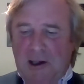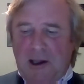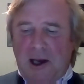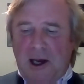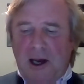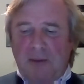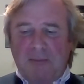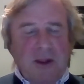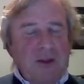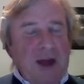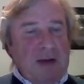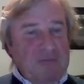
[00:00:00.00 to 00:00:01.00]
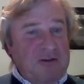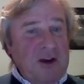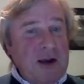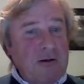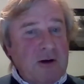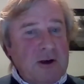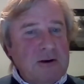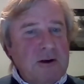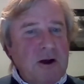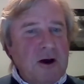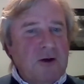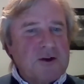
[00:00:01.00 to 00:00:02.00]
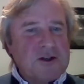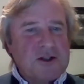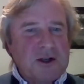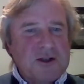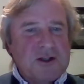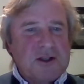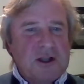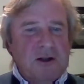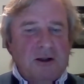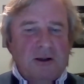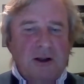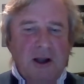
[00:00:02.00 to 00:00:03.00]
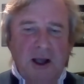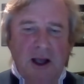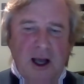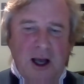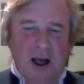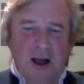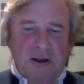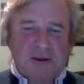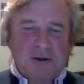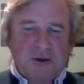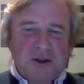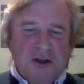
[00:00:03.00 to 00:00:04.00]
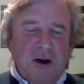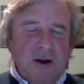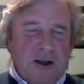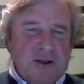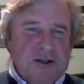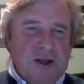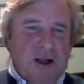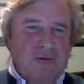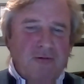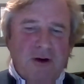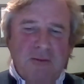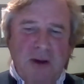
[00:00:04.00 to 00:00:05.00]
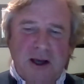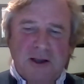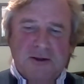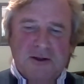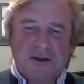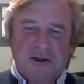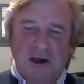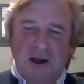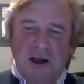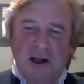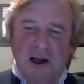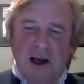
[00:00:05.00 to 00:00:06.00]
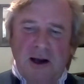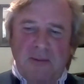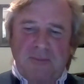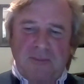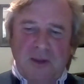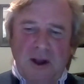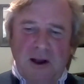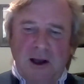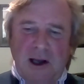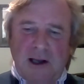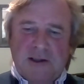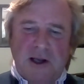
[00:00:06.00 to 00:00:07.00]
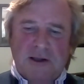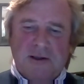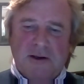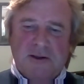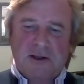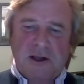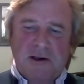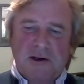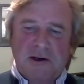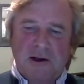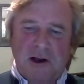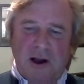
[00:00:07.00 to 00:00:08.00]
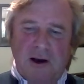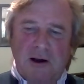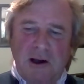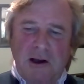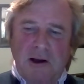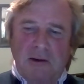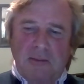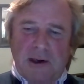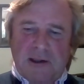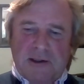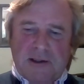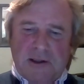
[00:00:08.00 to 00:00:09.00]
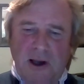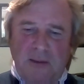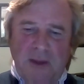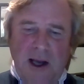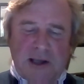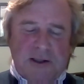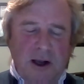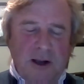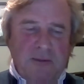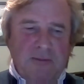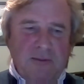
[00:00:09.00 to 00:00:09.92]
That fear and nervousness still, to a certain extent, remains, as I said earlier. But as I